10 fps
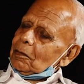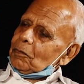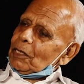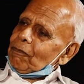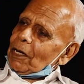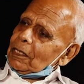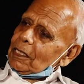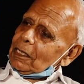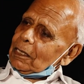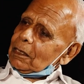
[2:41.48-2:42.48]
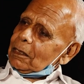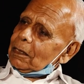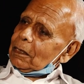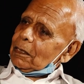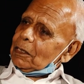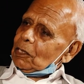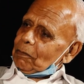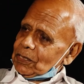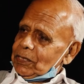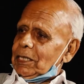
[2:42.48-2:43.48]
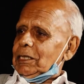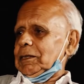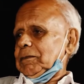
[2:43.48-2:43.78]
my father requested